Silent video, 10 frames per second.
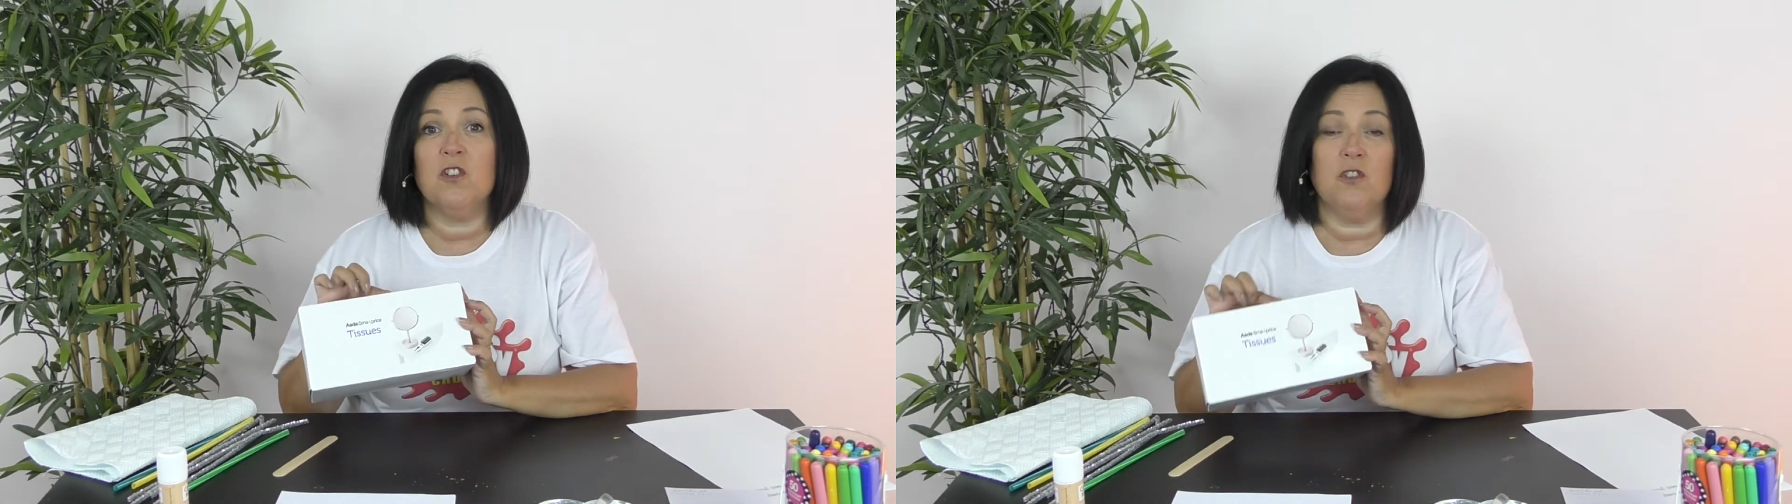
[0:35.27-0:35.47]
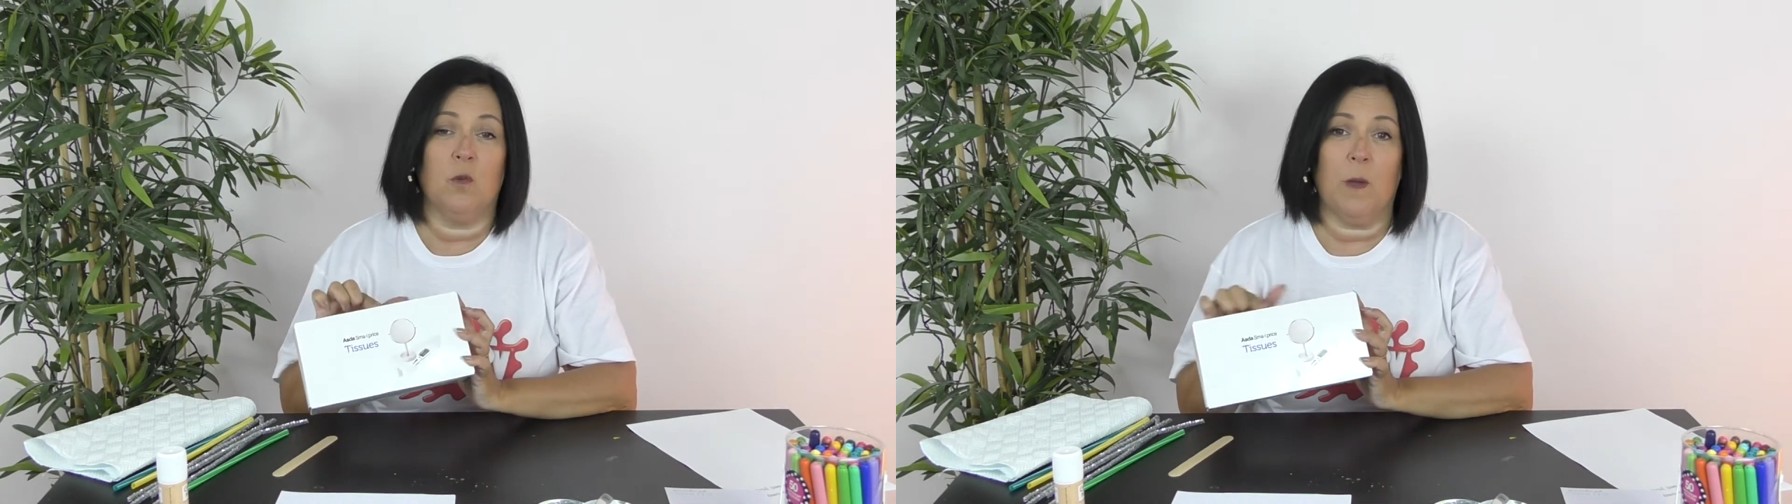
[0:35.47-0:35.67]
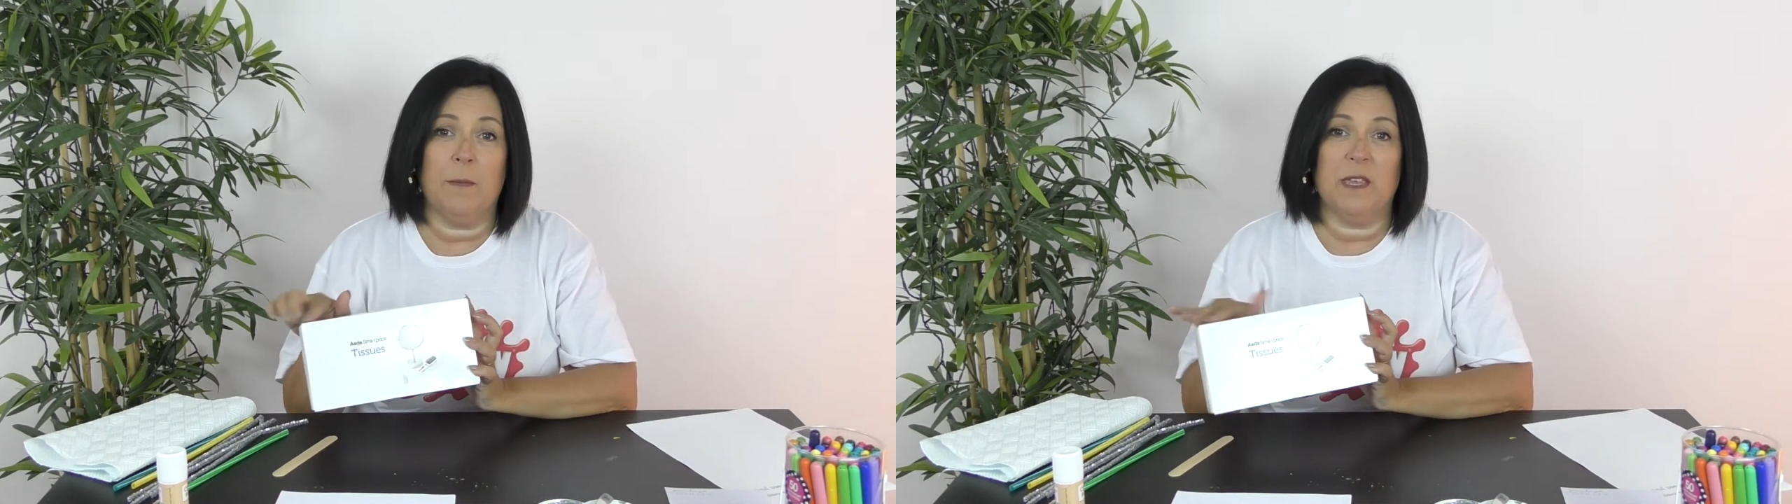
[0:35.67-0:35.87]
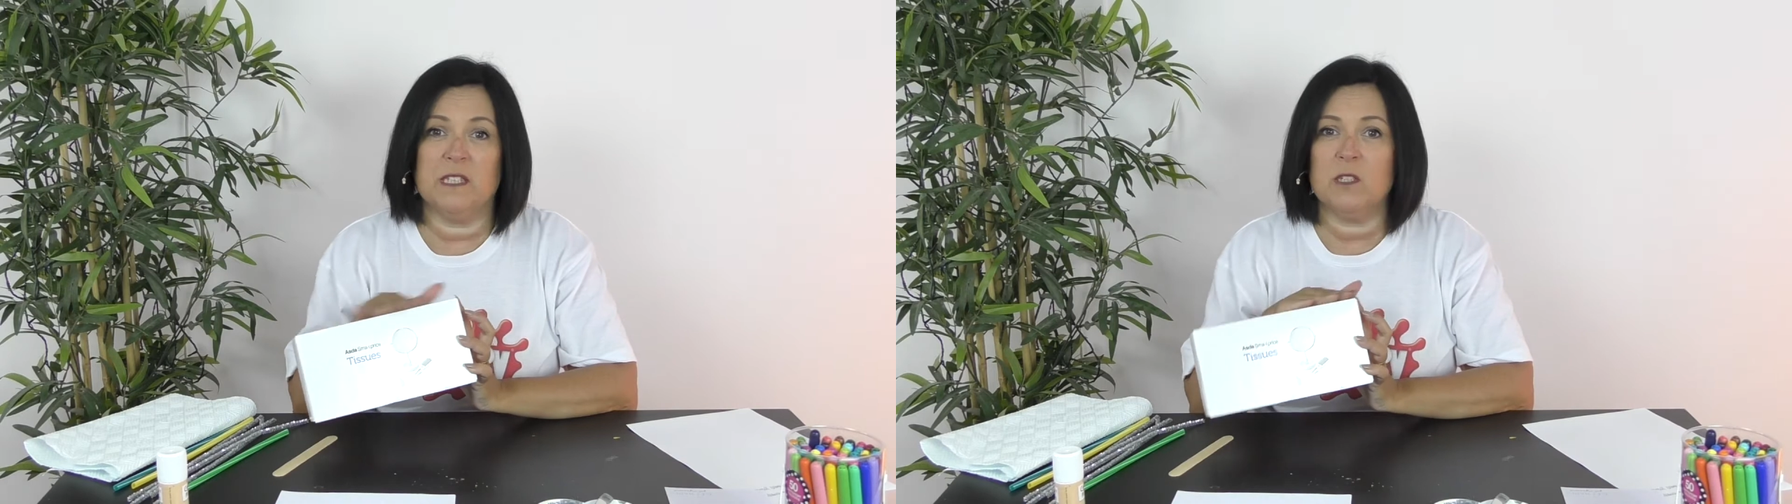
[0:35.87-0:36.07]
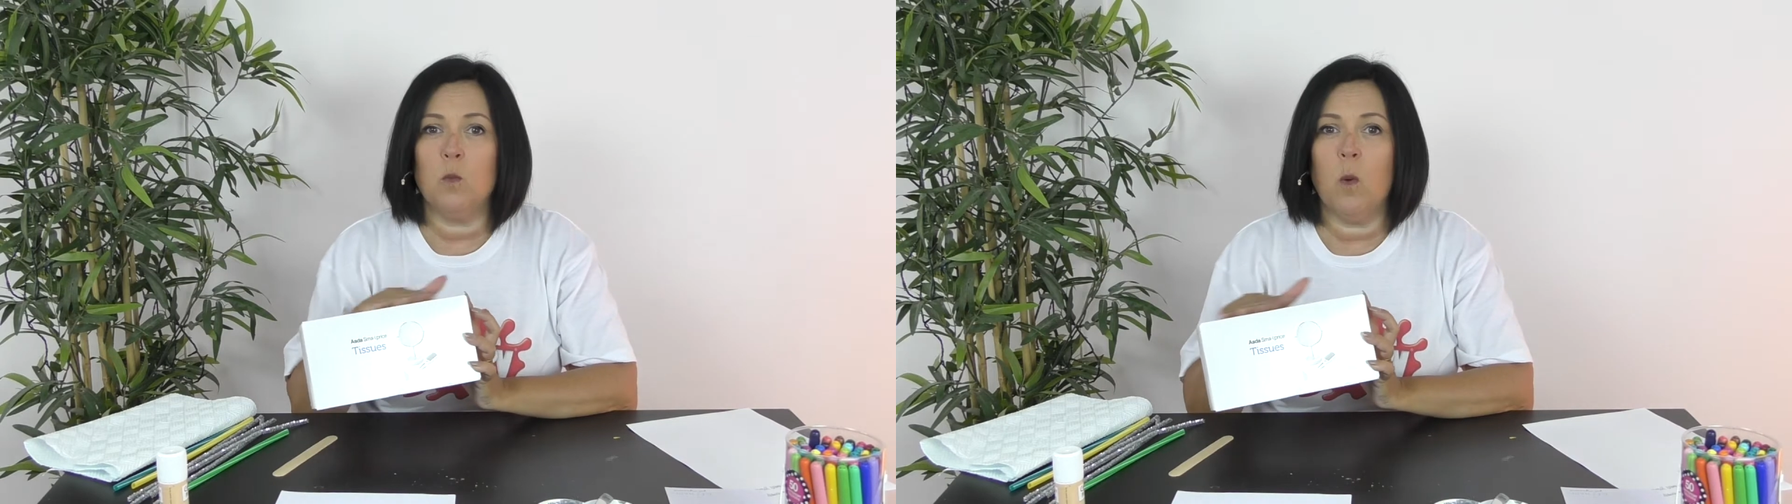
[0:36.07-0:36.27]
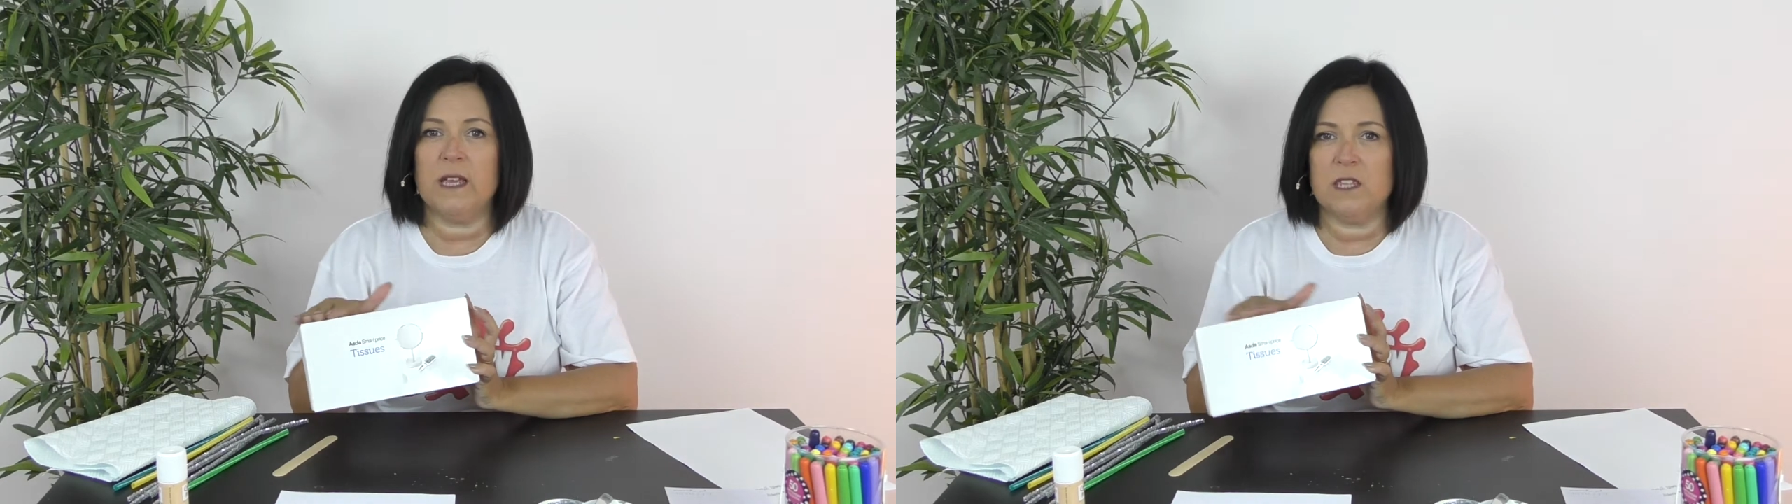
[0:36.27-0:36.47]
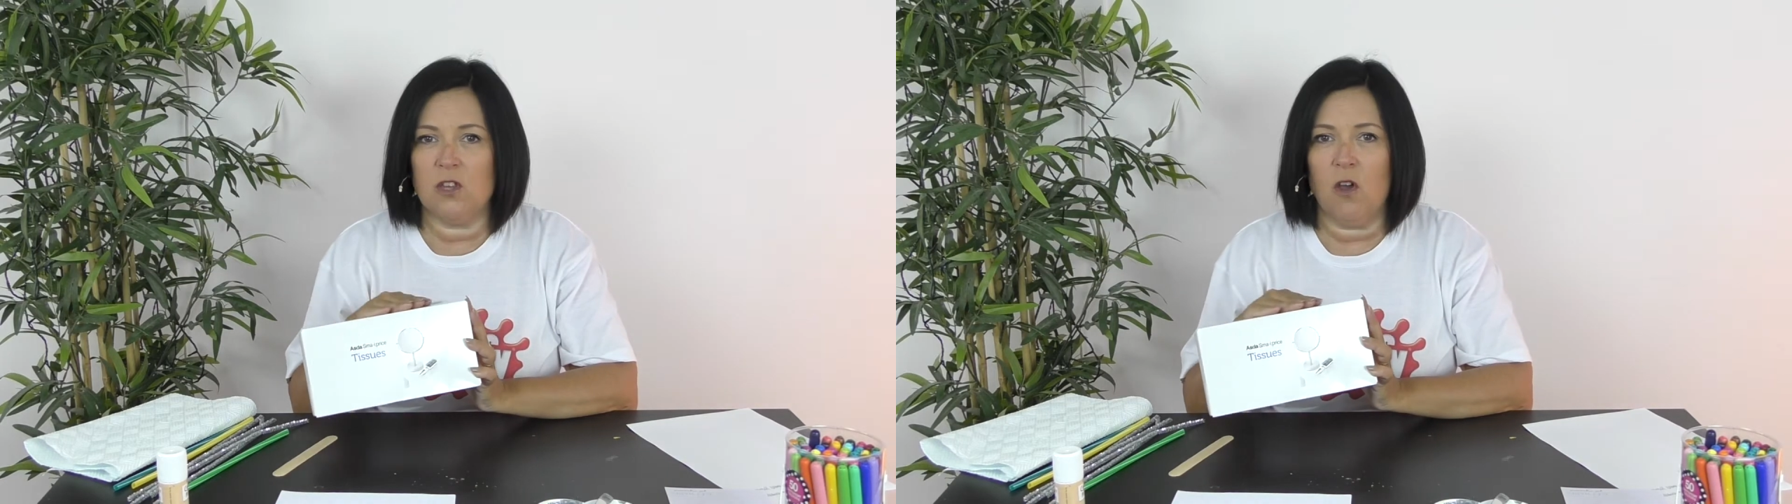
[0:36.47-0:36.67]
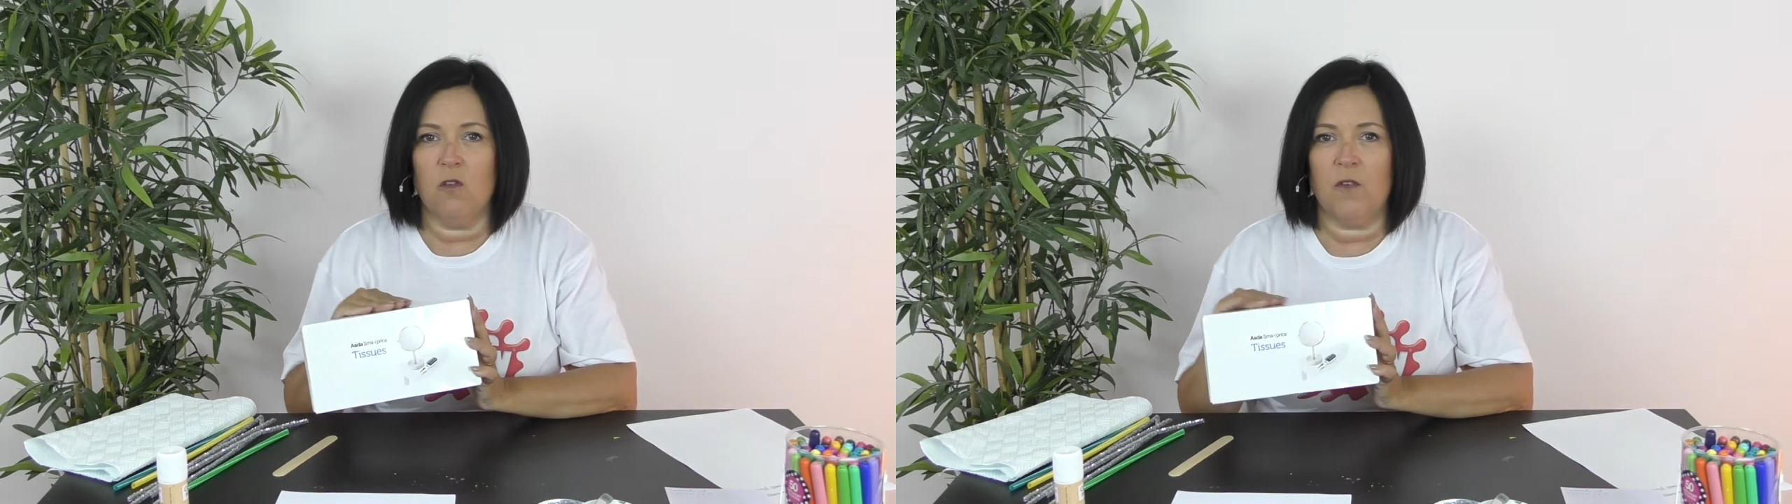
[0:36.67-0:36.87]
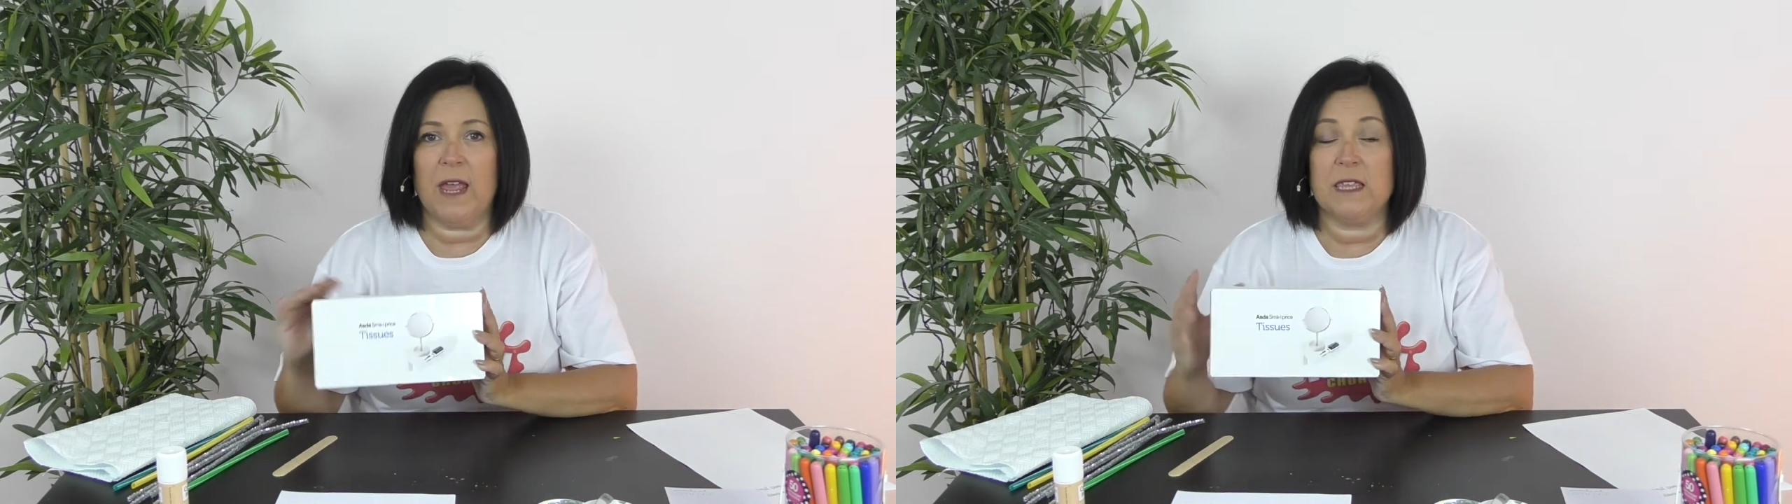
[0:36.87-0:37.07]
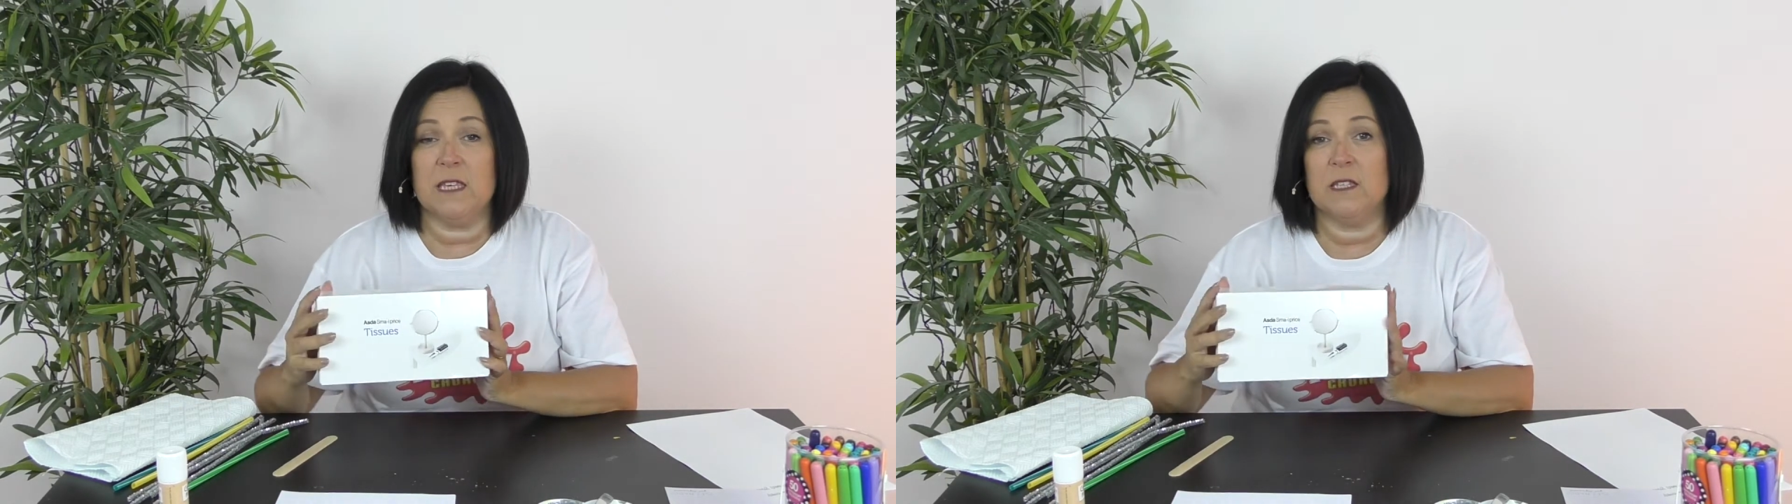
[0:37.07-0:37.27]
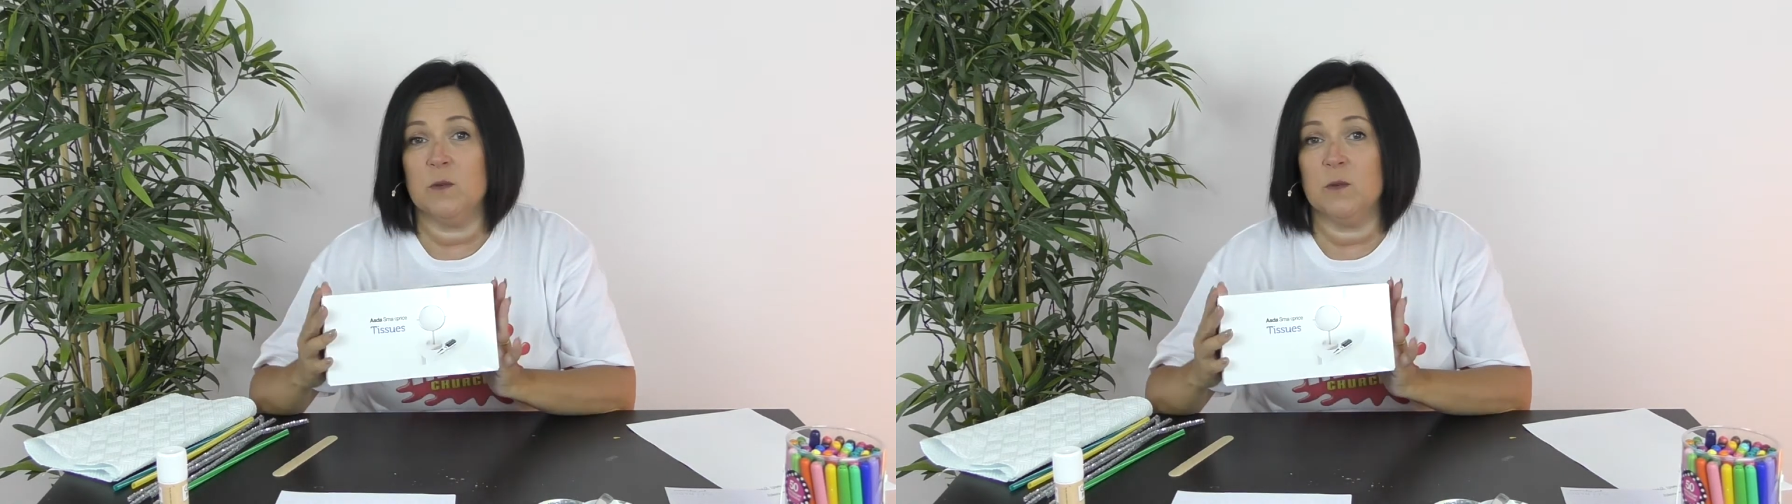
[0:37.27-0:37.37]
good one because it's white already,